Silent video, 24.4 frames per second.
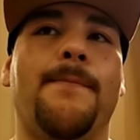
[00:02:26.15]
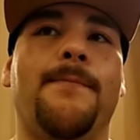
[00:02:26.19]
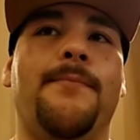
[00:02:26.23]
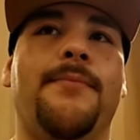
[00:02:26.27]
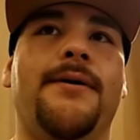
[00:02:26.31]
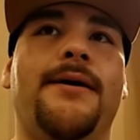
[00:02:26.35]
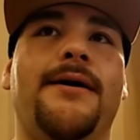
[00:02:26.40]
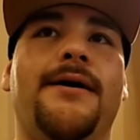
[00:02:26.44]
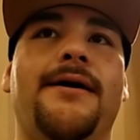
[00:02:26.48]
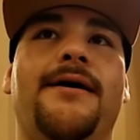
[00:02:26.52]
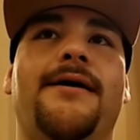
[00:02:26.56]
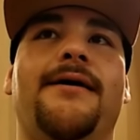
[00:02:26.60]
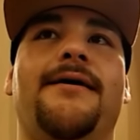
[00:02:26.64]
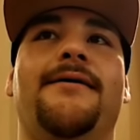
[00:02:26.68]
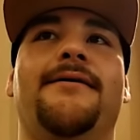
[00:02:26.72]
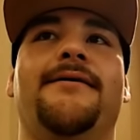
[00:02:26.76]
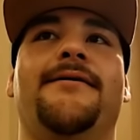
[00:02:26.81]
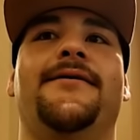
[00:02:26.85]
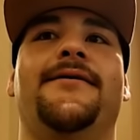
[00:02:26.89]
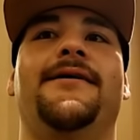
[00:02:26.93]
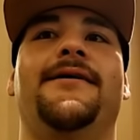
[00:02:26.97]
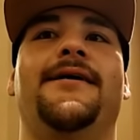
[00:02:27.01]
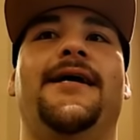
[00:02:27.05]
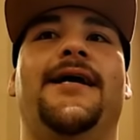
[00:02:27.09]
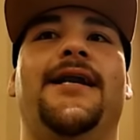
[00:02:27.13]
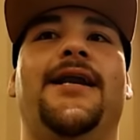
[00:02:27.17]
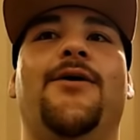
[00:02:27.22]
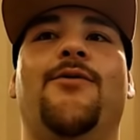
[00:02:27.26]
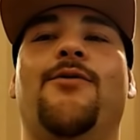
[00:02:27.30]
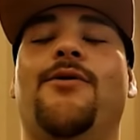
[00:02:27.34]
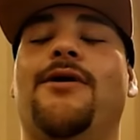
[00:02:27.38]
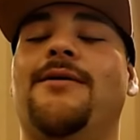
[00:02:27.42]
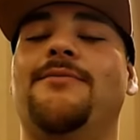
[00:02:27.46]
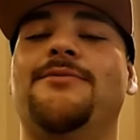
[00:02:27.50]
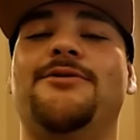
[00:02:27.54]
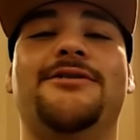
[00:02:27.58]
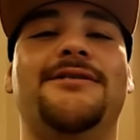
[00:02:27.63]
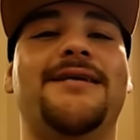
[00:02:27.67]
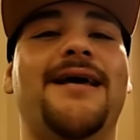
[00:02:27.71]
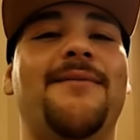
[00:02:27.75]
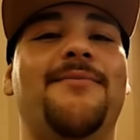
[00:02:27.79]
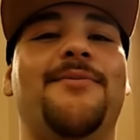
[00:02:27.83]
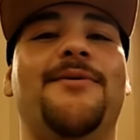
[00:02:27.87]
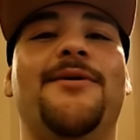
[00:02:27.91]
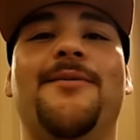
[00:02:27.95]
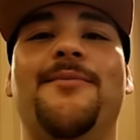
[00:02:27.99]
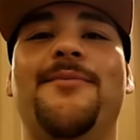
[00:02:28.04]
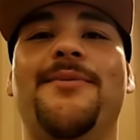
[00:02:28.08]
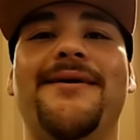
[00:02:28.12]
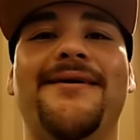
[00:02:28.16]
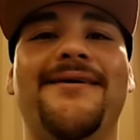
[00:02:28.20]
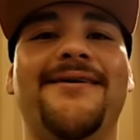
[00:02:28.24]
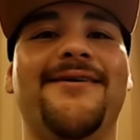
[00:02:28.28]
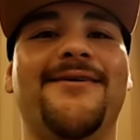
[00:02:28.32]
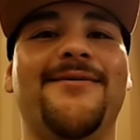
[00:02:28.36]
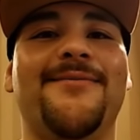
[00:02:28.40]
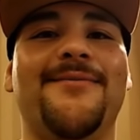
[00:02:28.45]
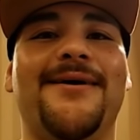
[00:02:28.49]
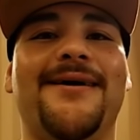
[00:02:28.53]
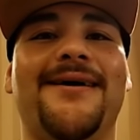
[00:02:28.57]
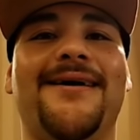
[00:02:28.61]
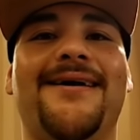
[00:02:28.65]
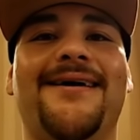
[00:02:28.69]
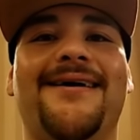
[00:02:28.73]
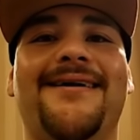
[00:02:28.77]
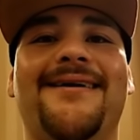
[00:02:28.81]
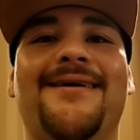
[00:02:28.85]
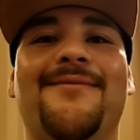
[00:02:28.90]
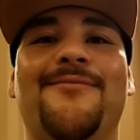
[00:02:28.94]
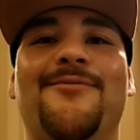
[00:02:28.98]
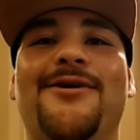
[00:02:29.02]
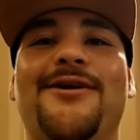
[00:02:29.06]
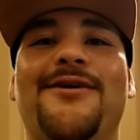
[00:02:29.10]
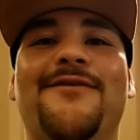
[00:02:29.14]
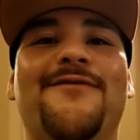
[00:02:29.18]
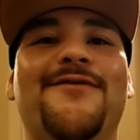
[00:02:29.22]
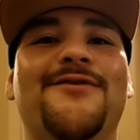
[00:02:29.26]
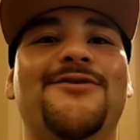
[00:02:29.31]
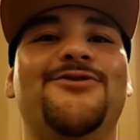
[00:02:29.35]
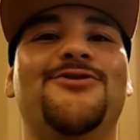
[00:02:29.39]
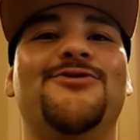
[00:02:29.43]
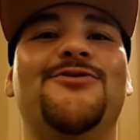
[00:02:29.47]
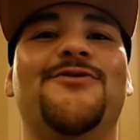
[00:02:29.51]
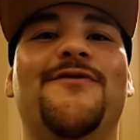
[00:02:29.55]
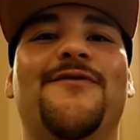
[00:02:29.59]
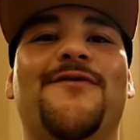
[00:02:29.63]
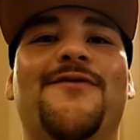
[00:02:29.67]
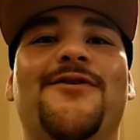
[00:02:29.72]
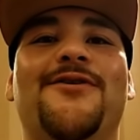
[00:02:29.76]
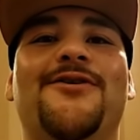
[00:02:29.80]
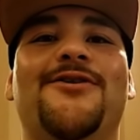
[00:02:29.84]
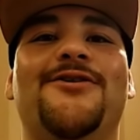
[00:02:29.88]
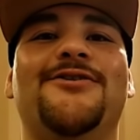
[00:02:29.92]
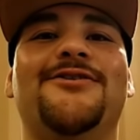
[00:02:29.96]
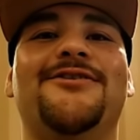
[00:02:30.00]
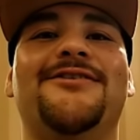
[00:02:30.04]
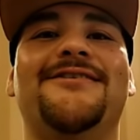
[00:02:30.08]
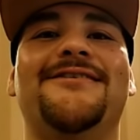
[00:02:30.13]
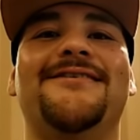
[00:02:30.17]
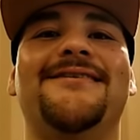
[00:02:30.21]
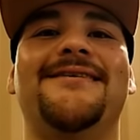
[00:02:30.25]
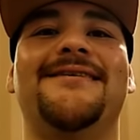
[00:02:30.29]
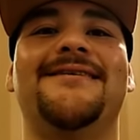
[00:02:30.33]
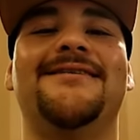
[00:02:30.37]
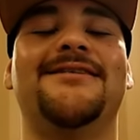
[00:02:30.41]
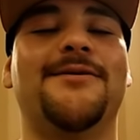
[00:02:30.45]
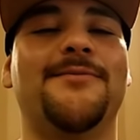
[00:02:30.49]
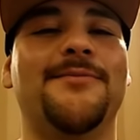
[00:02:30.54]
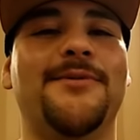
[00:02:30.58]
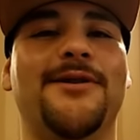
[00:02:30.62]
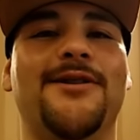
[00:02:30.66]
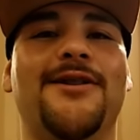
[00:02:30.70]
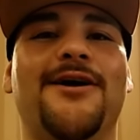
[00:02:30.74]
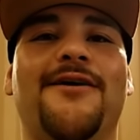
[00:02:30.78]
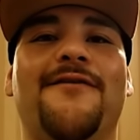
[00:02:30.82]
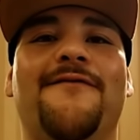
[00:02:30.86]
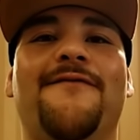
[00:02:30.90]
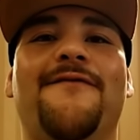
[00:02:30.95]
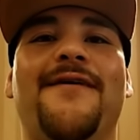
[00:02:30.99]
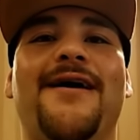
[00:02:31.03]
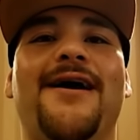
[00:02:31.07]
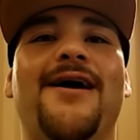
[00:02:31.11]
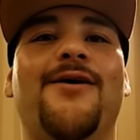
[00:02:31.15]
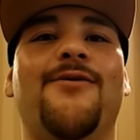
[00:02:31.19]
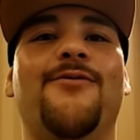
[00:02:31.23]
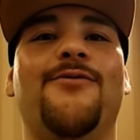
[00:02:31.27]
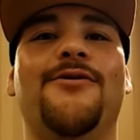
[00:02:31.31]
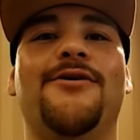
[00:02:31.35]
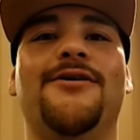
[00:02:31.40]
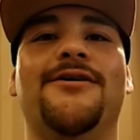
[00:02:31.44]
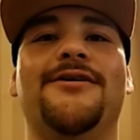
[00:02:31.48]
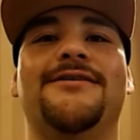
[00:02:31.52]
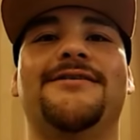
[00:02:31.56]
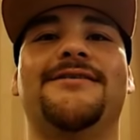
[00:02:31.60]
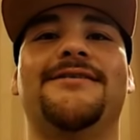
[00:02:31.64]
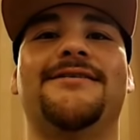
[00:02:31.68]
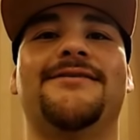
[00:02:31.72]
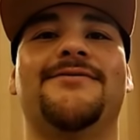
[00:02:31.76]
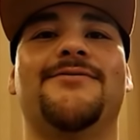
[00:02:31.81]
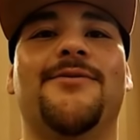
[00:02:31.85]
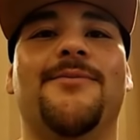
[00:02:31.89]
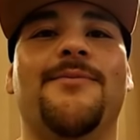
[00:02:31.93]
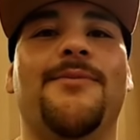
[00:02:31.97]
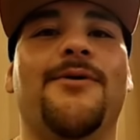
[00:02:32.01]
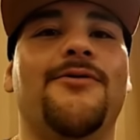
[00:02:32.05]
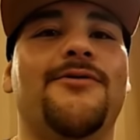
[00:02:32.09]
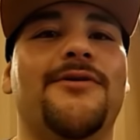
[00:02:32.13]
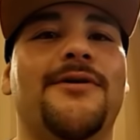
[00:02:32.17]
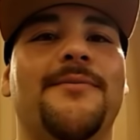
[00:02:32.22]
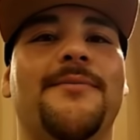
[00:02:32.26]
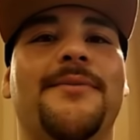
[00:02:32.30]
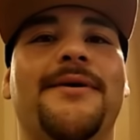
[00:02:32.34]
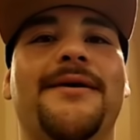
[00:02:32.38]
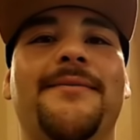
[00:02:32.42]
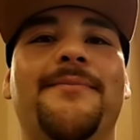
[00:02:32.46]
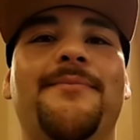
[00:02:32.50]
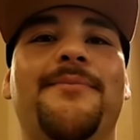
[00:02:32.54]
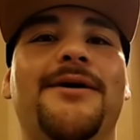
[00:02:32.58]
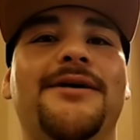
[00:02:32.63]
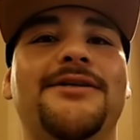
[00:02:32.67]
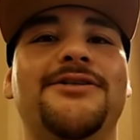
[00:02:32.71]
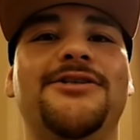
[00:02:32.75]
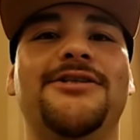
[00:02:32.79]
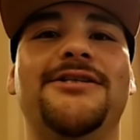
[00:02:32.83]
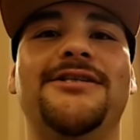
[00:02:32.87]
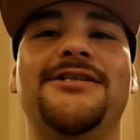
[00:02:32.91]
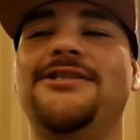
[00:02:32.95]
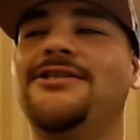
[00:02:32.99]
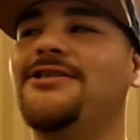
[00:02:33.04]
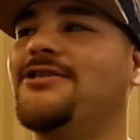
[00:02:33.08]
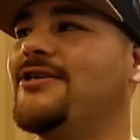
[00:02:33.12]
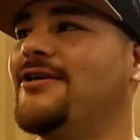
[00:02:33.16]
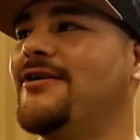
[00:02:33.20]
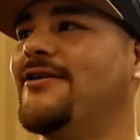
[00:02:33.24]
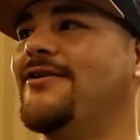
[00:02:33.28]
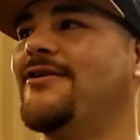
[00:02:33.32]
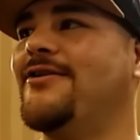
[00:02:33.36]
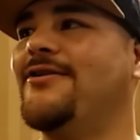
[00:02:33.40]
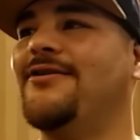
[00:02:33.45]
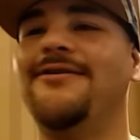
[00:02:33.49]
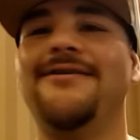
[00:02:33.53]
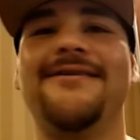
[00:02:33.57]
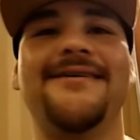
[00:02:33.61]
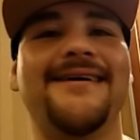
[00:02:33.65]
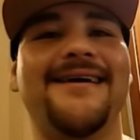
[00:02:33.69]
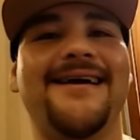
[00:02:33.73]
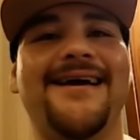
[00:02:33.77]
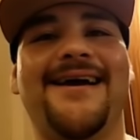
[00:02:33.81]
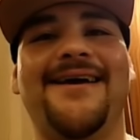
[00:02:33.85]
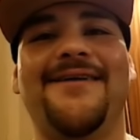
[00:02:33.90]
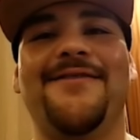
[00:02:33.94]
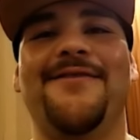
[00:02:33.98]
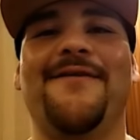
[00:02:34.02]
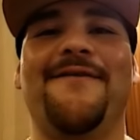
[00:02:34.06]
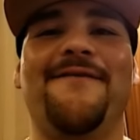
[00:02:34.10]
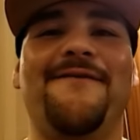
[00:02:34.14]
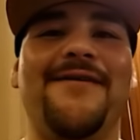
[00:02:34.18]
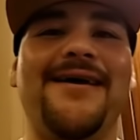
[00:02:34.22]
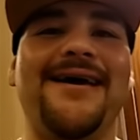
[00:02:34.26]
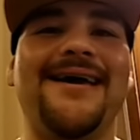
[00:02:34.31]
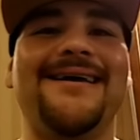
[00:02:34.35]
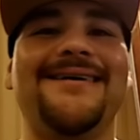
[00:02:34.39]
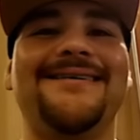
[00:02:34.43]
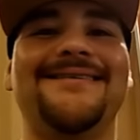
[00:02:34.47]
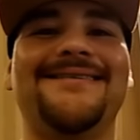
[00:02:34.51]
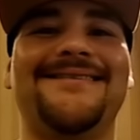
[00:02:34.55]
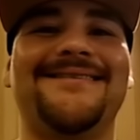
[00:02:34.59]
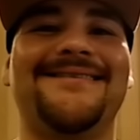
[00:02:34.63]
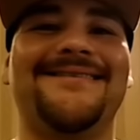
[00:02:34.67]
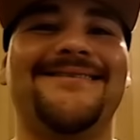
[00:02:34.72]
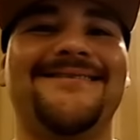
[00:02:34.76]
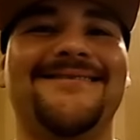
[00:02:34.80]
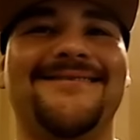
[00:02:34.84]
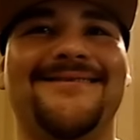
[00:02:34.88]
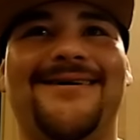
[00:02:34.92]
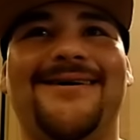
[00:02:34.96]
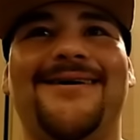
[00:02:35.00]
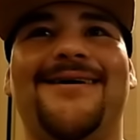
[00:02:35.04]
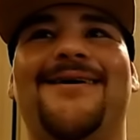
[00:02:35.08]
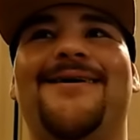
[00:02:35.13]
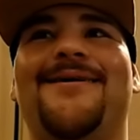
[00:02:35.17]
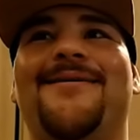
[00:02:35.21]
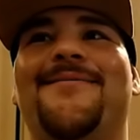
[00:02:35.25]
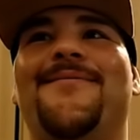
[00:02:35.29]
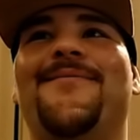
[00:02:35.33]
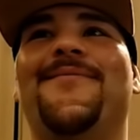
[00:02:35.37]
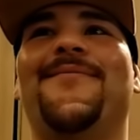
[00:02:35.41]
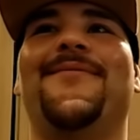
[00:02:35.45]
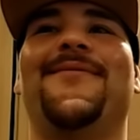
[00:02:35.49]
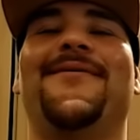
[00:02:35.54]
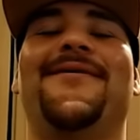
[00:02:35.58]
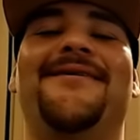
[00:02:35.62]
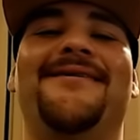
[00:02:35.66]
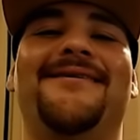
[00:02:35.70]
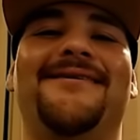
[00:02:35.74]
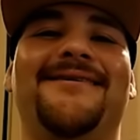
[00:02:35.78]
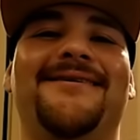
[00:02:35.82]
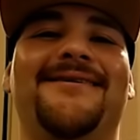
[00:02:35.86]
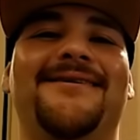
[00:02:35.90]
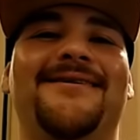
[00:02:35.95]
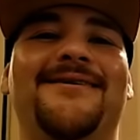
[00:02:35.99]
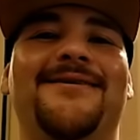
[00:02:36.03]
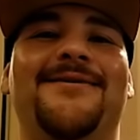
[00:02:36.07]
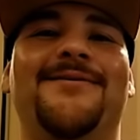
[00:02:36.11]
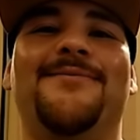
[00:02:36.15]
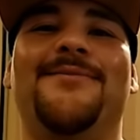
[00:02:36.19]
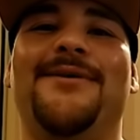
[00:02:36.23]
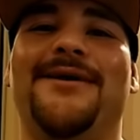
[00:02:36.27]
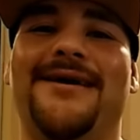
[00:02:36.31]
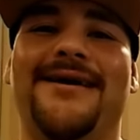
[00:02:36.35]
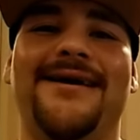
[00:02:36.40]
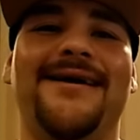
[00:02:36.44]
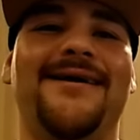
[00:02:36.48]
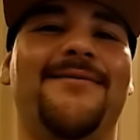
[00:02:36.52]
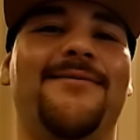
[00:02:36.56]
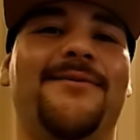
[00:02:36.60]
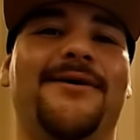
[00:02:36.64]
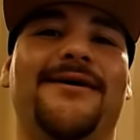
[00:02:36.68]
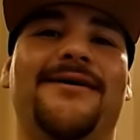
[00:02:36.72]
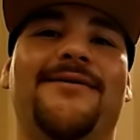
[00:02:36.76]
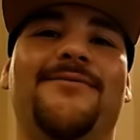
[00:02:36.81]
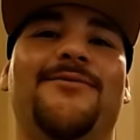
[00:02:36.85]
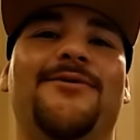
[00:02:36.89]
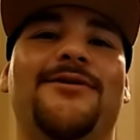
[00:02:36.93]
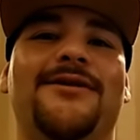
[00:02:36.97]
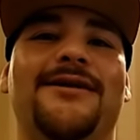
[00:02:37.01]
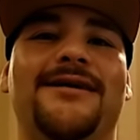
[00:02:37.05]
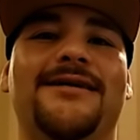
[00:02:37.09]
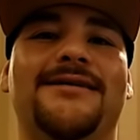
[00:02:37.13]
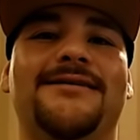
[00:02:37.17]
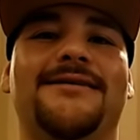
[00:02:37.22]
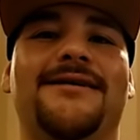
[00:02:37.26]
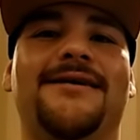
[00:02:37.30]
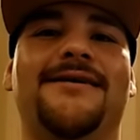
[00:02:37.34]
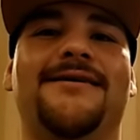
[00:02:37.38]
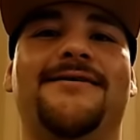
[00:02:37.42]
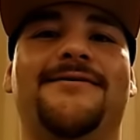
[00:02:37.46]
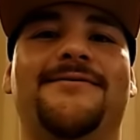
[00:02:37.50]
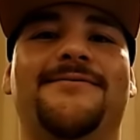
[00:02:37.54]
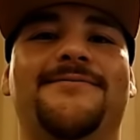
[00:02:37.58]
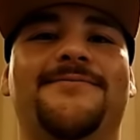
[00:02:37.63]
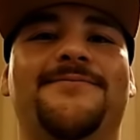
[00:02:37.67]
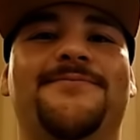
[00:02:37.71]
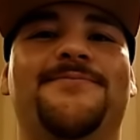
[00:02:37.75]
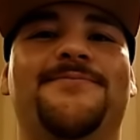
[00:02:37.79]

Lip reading: But you know what? I'm just happy to be here, man. I'm ready for June 1st. It's going to be a lot of fireworks. We're both going to be punching each other in the face. But yeah, man, I'm really excited.